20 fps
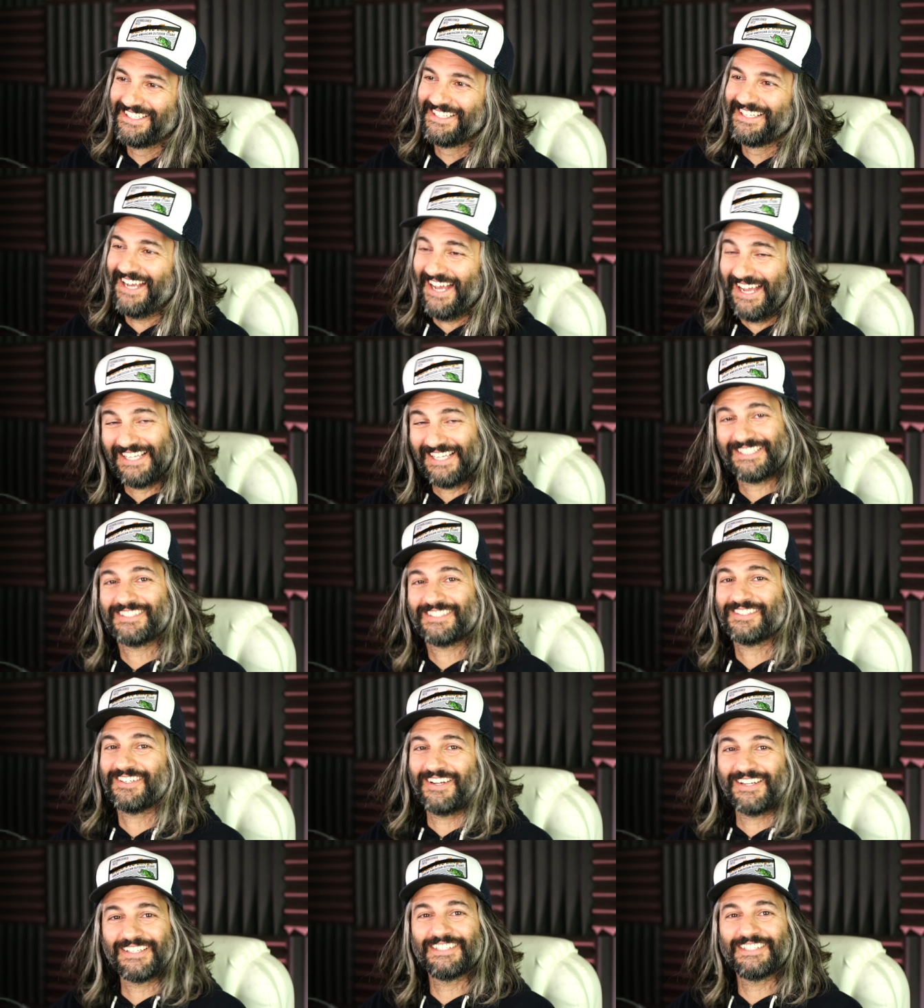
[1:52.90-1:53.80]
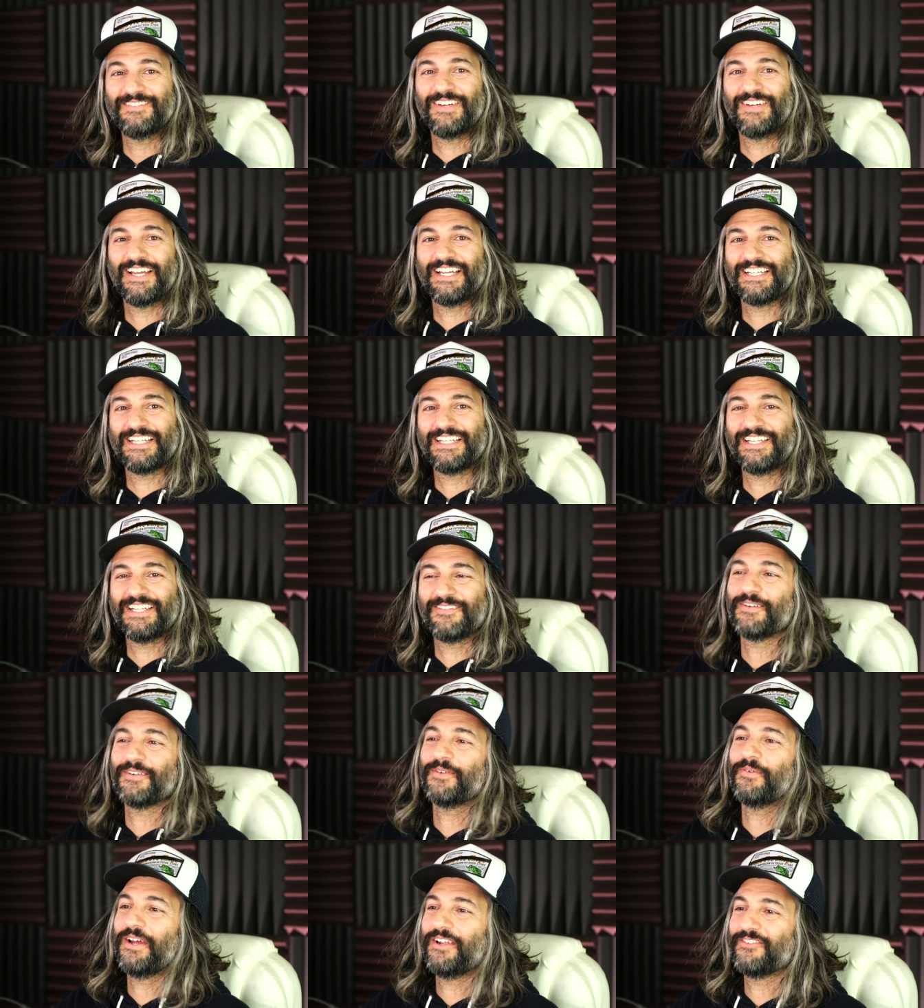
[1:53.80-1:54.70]
I strongly beg to
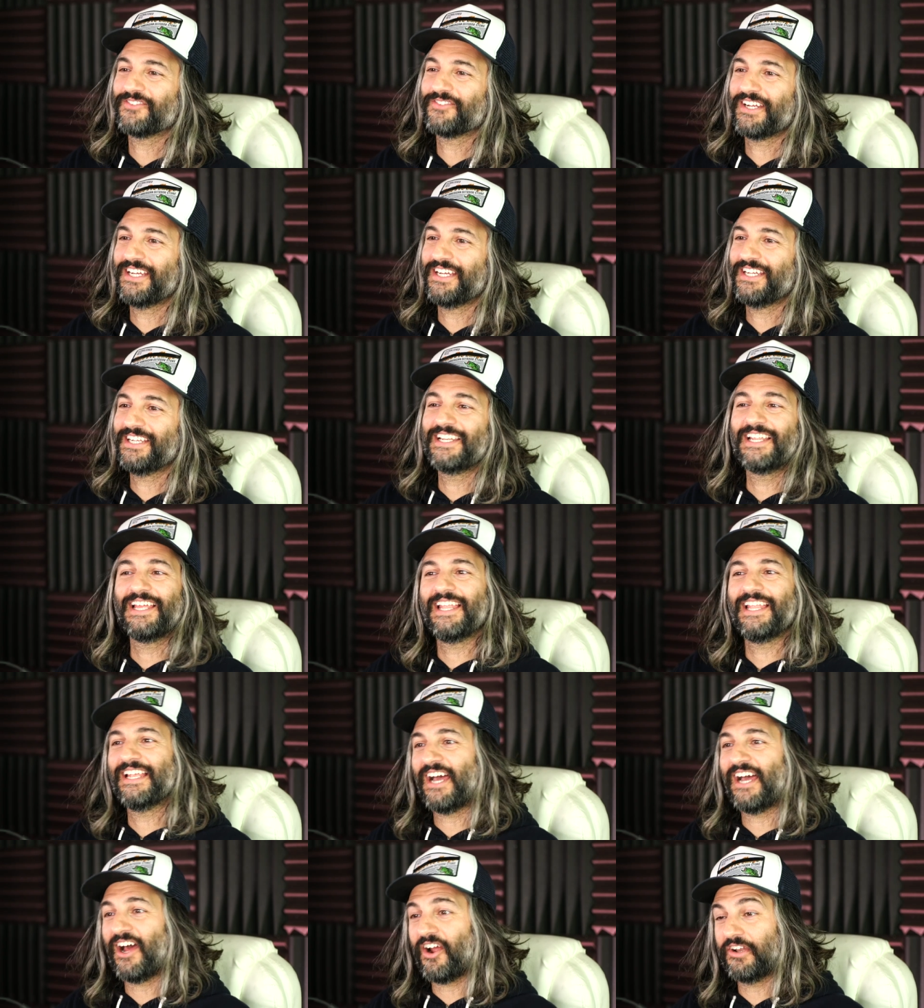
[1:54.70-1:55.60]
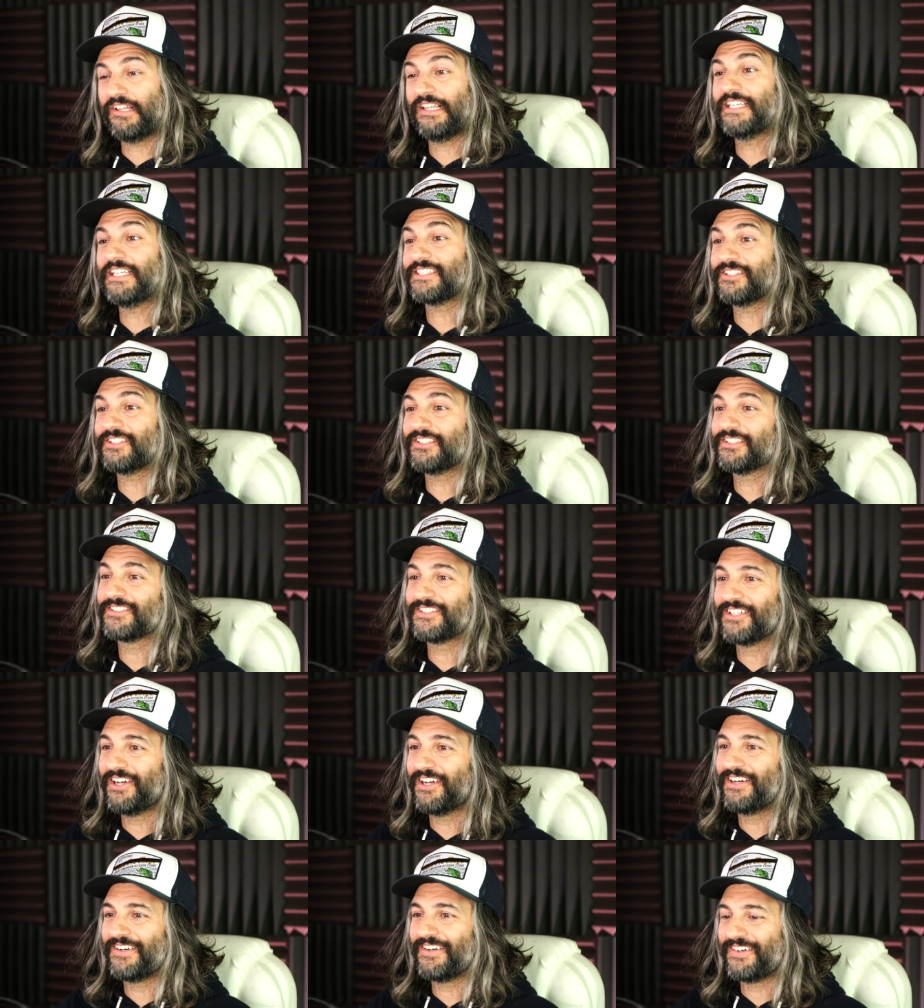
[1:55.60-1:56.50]
differ, my friend. And our listeners
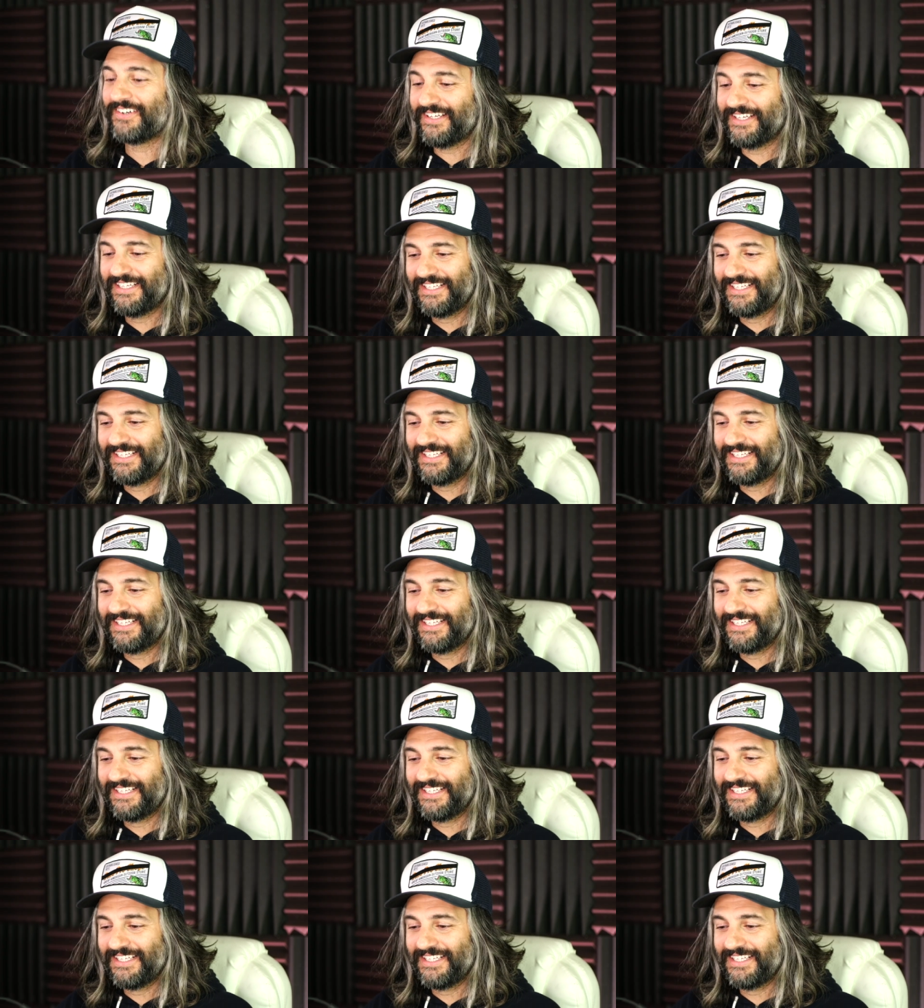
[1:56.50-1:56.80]
know